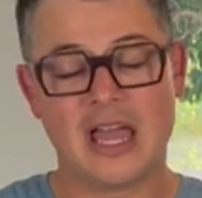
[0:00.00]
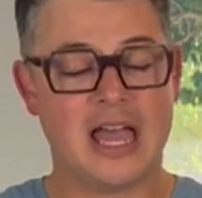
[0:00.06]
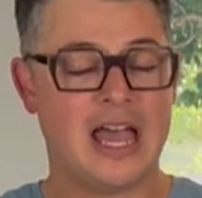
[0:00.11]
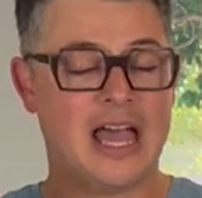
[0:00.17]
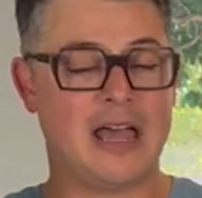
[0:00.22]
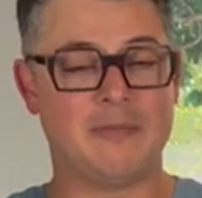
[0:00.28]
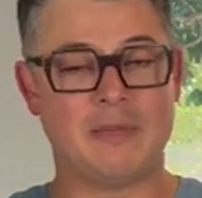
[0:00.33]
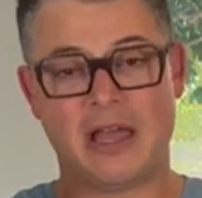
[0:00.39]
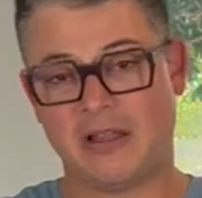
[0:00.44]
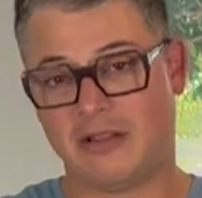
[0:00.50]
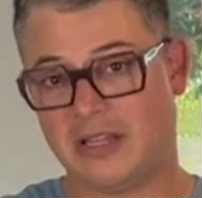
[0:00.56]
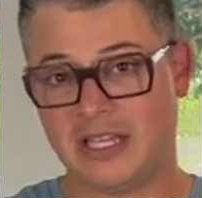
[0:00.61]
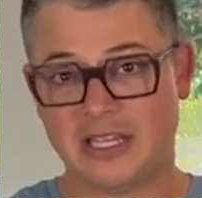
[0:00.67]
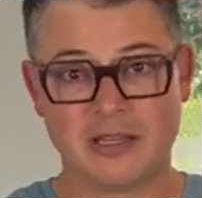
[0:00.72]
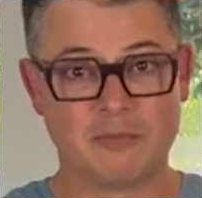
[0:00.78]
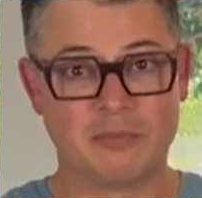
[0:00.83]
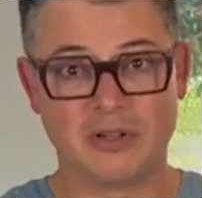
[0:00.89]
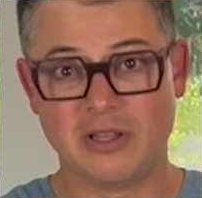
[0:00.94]
Um, I'll
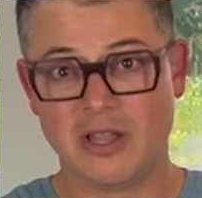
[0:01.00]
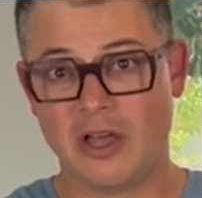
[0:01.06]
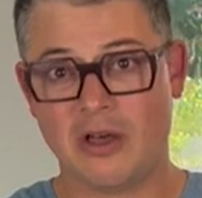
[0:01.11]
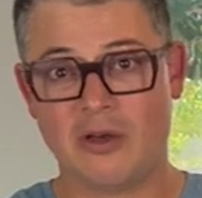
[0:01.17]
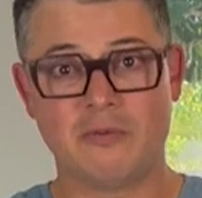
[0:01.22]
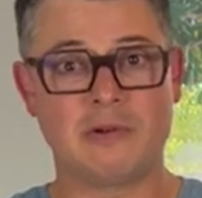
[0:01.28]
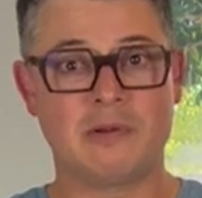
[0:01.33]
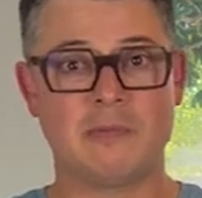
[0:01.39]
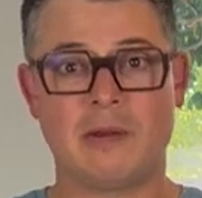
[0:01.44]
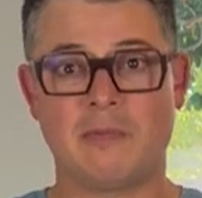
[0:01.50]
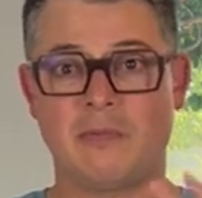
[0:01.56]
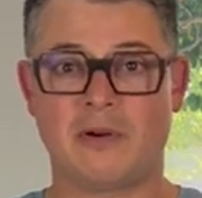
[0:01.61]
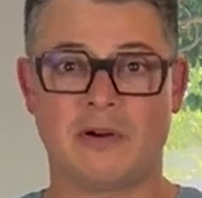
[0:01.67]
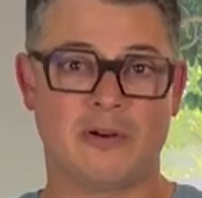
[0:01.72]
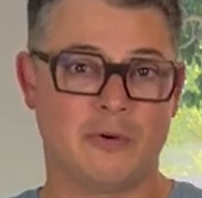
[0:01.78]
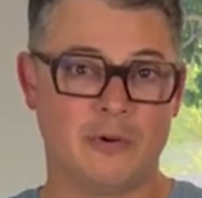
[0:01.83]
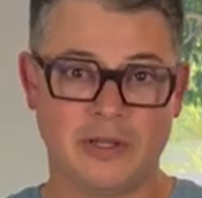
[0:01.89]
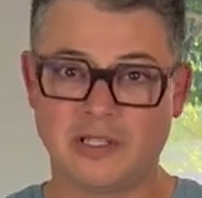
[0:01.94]
link it below.
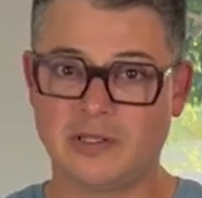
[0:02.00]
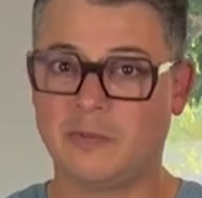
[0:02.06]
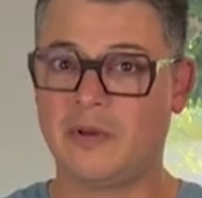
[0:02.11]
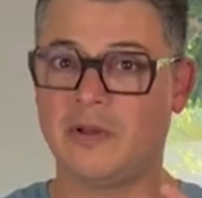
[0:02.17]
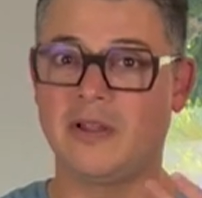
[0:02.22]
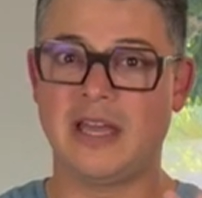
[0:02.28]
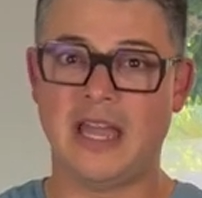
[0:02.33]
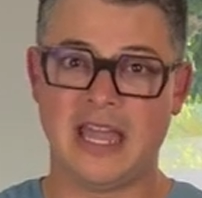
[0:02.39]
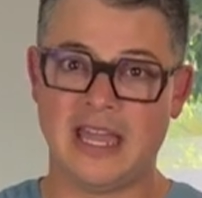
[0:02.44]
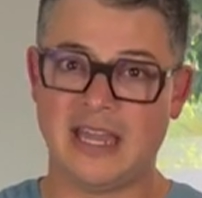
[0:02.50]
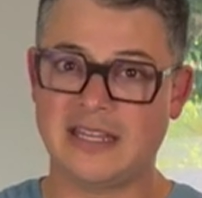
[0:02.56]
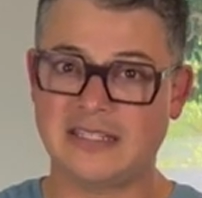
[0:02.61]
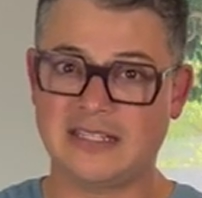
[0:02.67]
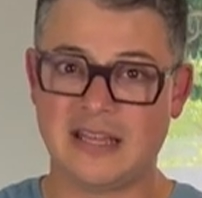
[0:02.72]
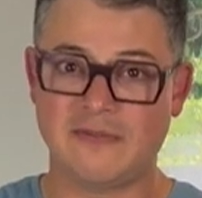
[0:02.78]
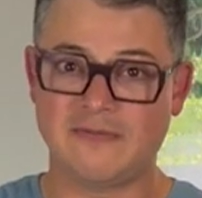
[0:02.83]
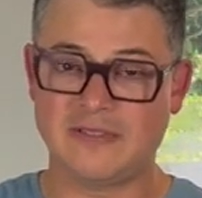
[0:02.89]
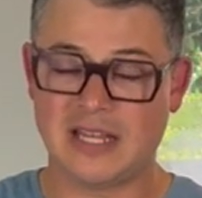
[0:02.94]
Remember, Quiltable
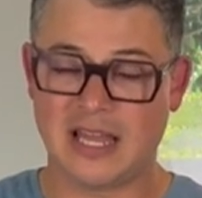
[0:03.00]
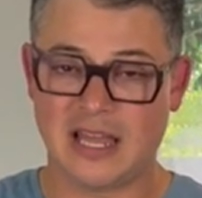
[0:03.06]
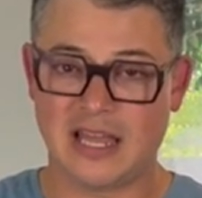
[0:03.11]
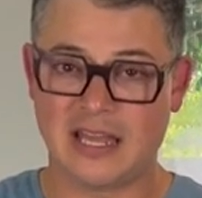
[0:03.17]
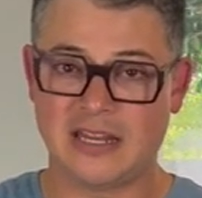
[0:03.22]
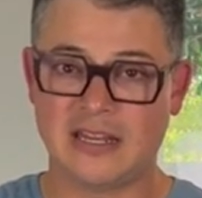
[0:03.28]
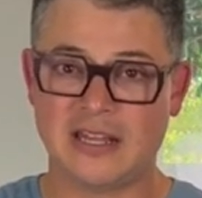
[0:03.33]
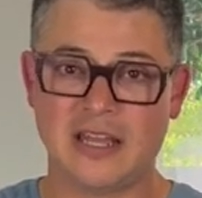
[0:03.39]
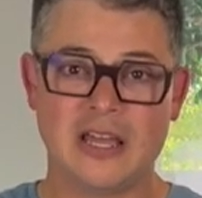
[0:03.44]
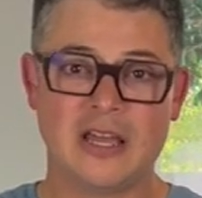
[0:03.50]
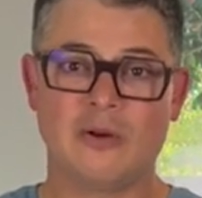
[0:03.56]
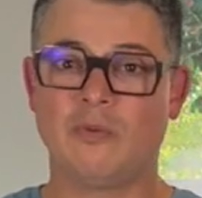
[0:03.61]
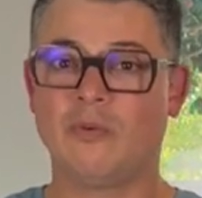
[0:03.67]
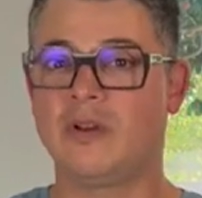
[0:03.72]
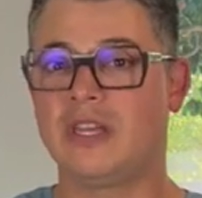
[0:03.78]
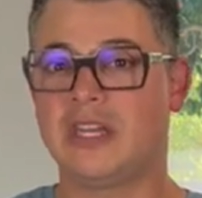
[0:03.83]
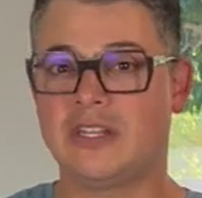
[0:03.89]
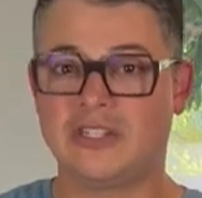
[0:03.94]
ASF 10
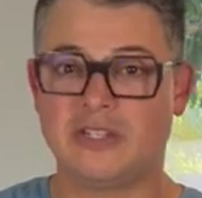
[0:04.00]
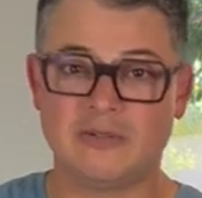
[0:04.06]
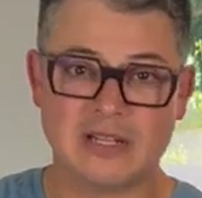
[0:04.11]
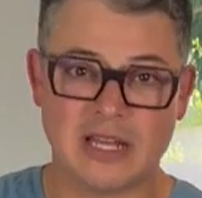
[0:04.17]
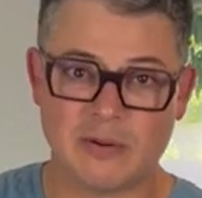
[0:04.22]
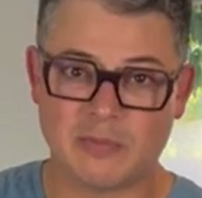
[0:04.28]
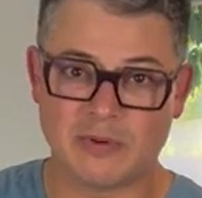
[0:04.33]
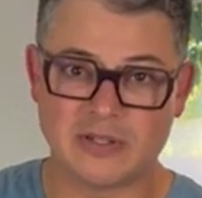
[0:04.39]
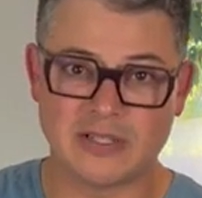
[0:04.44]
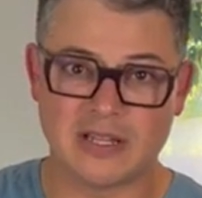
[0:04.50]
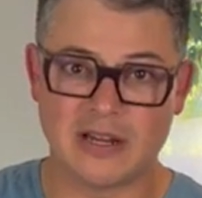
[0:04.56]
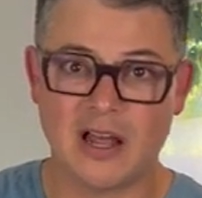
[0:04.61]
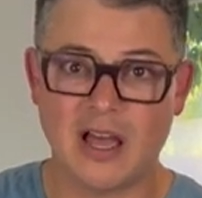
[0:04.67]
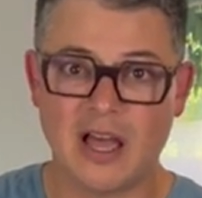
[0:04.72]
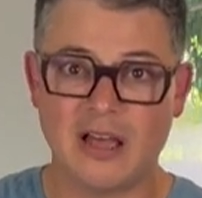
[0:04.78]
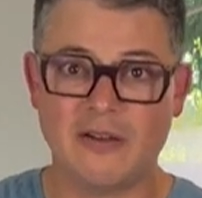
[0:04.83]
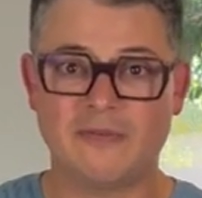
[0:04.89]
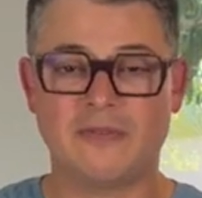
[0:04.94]
will get you 10%
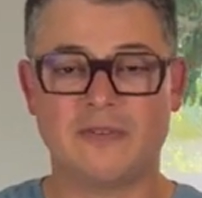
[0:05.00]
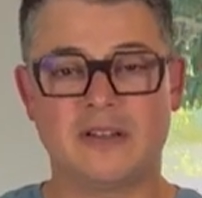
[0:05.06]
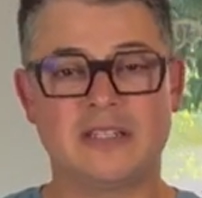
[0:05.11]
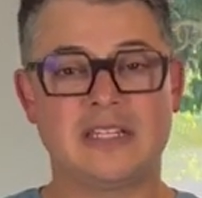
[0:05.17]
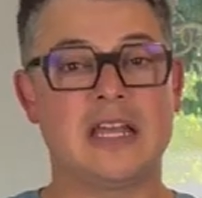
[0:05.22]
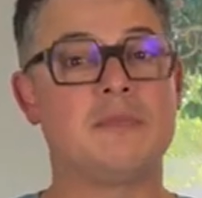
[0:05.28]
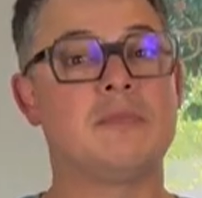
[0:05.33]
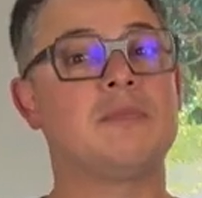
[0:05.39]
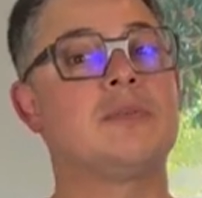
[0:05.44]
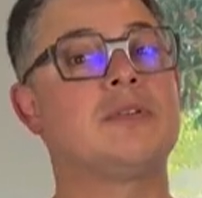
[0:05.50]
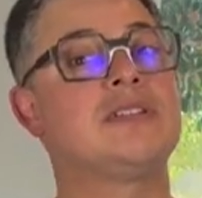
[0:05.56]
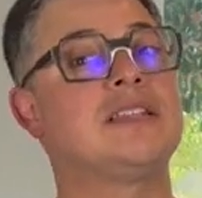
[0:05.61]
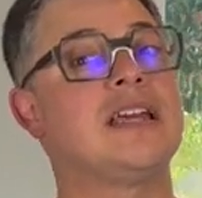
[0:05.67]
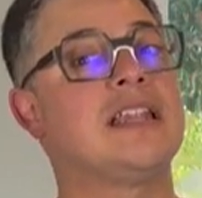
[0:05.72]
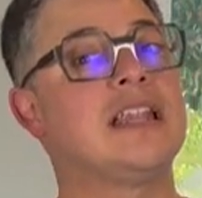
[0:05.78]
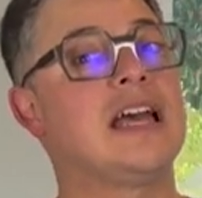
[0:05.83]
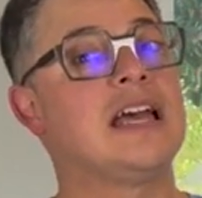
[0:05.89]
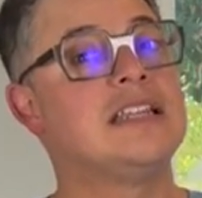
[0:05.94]
off,
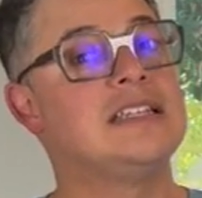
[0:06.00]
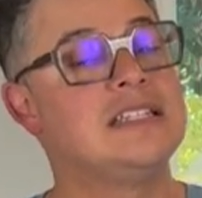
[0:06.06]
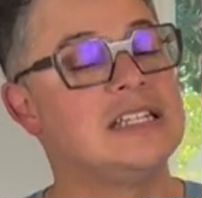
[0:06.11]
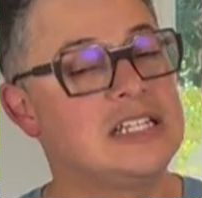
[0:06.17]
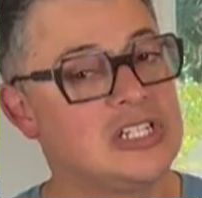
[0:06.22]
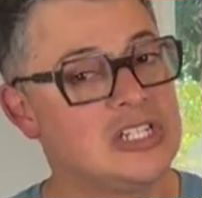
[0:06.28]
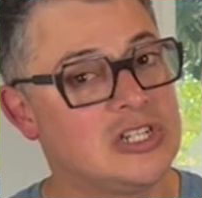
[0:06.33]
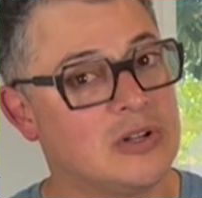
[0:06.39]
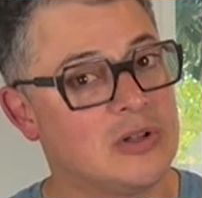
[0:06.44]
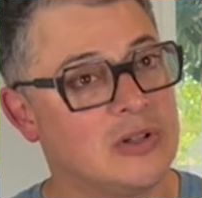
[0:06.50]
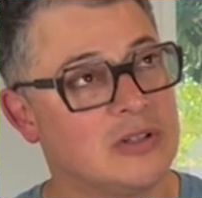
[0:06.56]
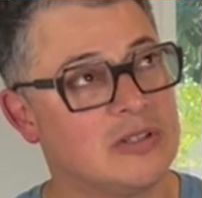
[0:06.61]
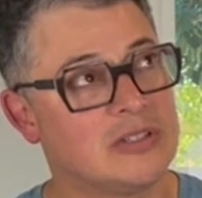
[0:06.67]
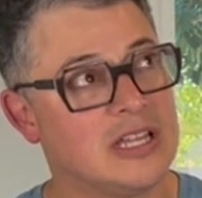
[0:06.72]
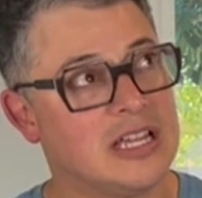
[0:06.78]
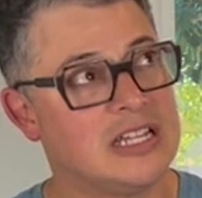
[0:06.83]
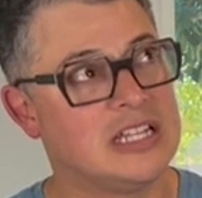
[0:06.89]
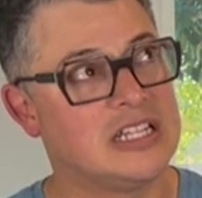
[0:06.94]
10% additional,
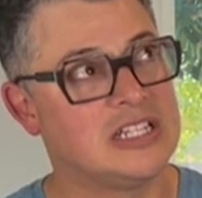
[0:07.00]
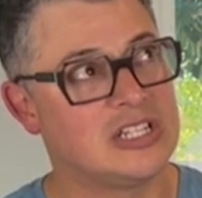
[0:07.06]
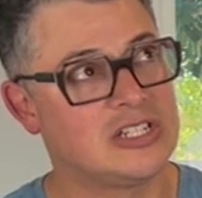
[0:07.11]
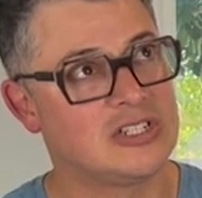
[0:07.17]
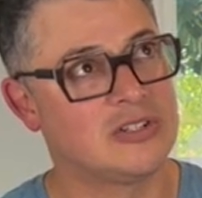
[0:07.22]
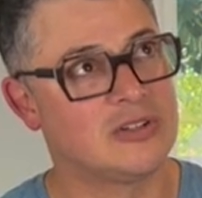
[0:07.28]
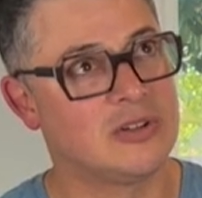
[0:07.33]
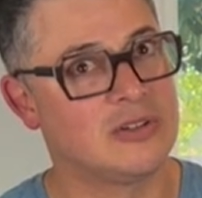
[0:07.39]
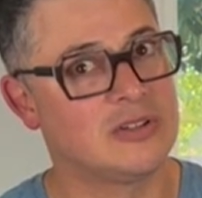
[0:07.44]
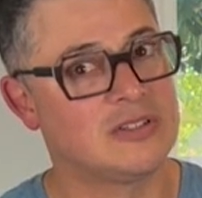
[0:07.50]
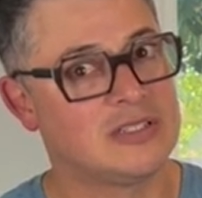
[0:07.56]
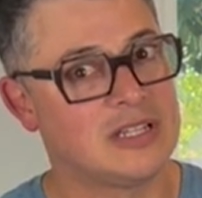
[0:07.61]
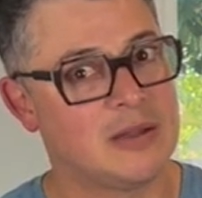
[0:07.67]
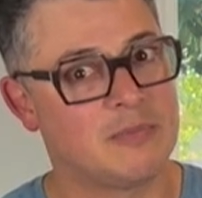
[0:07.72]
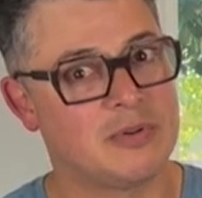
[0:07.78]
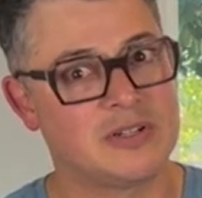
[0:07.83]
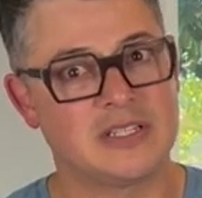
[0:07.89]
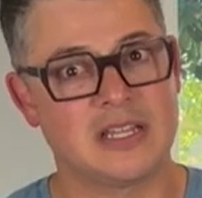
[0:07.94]
an additional
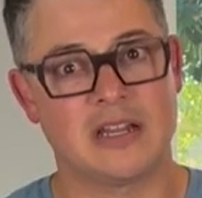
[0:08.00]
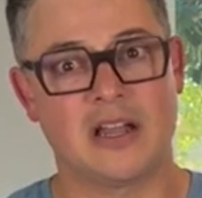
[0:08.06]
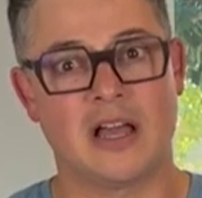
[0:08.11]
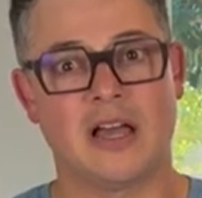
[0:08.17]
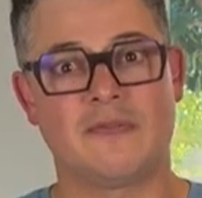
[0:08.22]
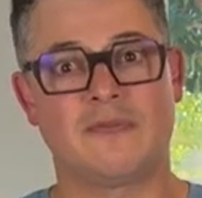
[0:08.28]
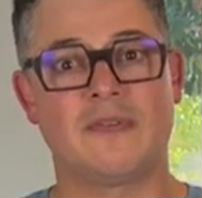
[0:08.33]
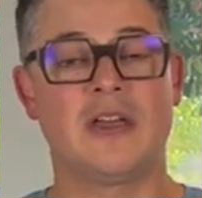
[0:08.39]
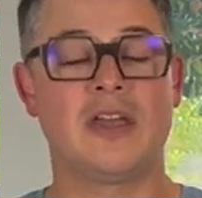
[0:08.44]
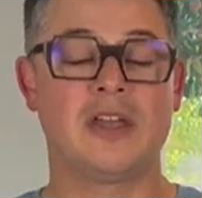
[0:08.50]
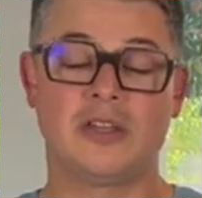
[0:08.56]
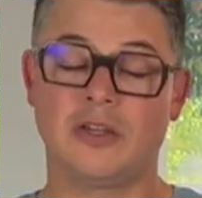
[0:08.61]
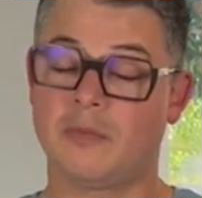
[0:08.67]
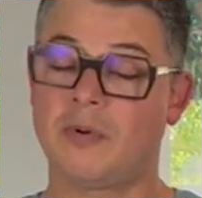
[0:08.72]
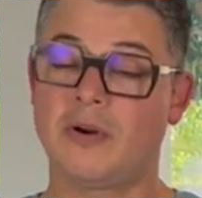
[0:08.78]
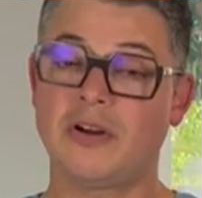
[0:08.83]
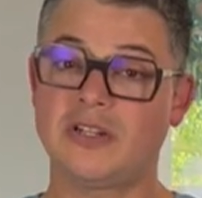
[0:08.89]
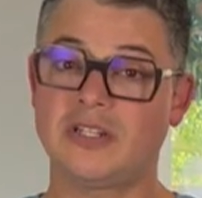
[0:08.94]
10% off your
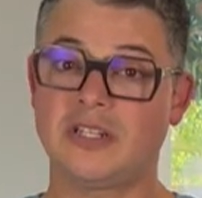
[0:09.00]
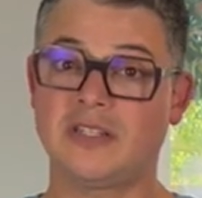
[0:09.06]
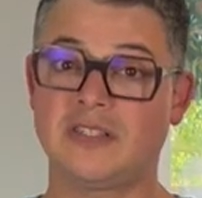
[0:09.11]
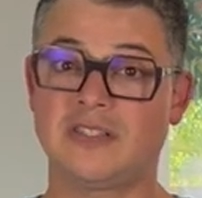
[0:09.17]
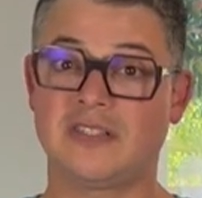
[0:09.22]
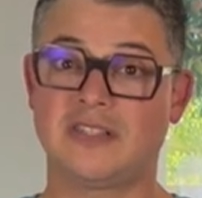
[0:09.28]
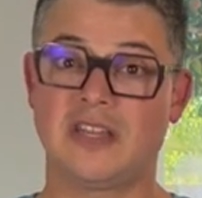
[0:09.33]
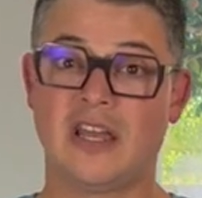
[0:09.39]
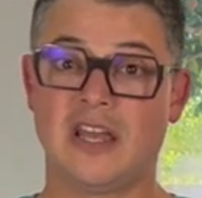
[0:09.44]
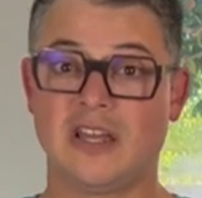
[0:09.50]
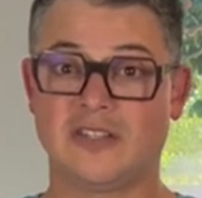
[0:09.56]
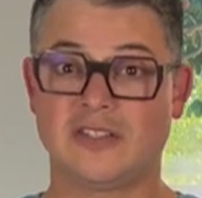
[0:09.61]
purchase.